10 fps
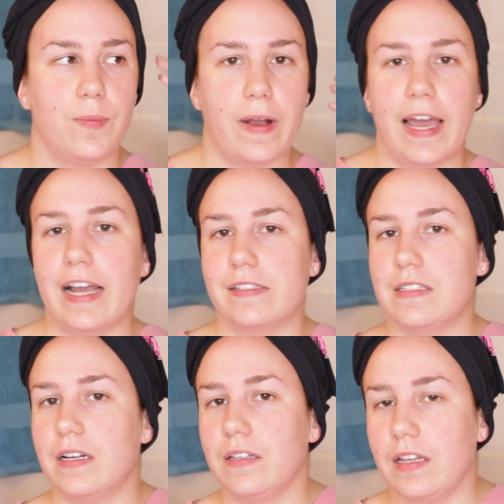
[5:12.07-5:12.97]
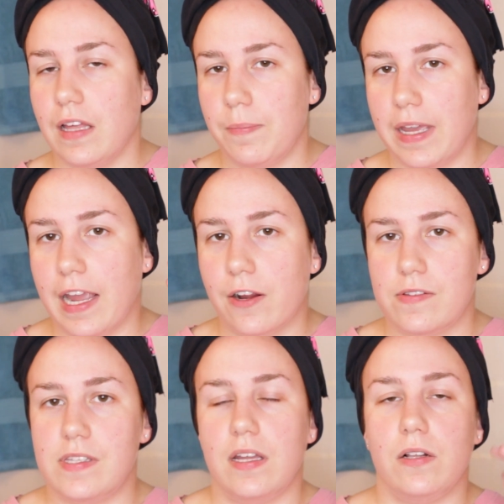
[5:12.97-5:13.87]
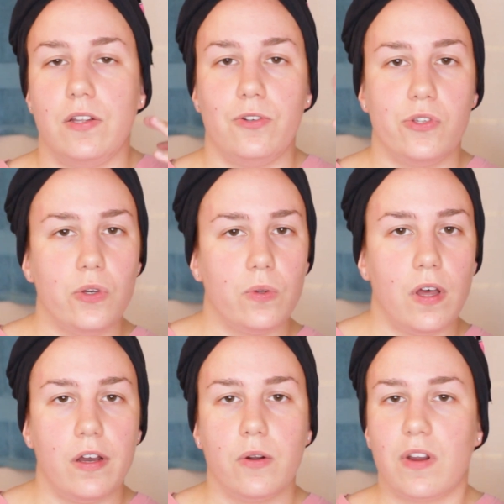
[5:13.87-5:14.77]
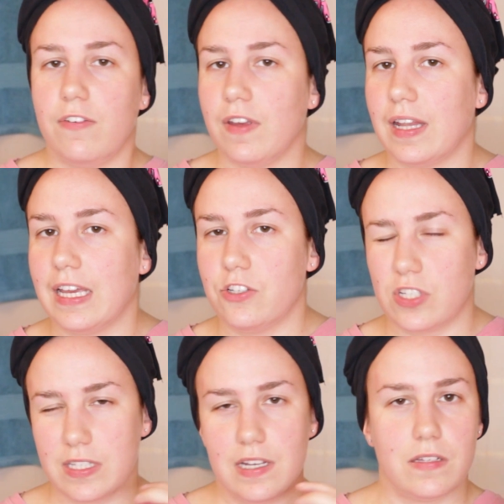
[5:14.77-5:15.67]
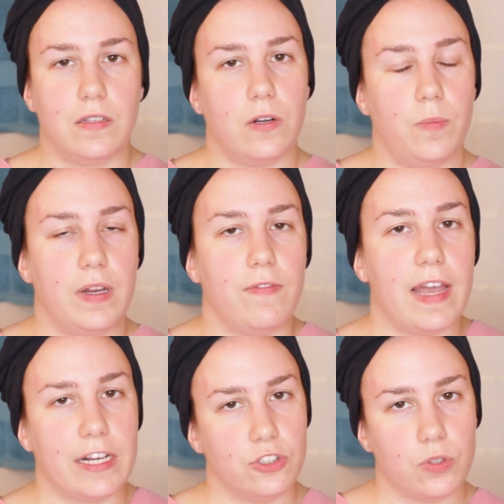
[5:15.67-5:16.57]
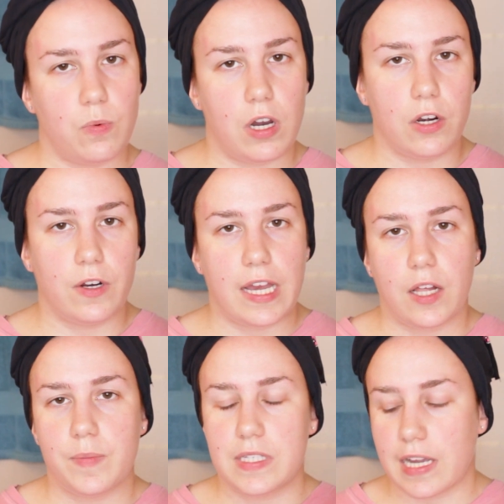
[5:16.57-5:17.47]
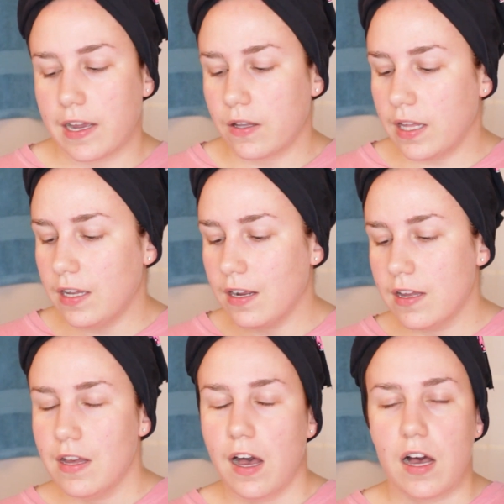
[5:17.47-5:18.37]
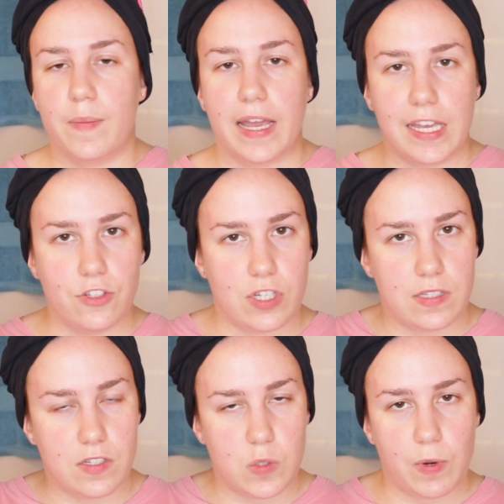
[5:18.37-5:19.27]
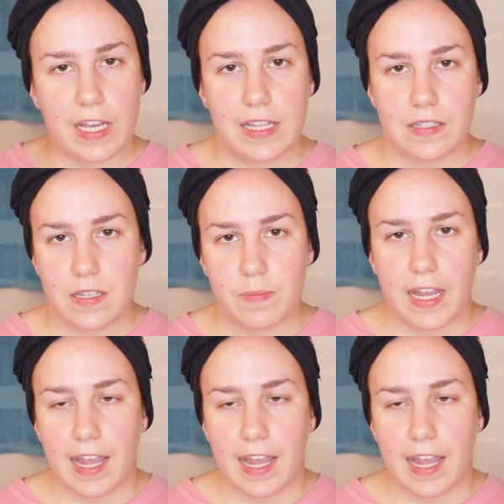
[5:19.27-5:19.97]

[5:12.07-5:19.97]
I accidentally let my hair sit a little too long, or I feel like it just needs a little bit of extra water to help style it, I can just spray this in my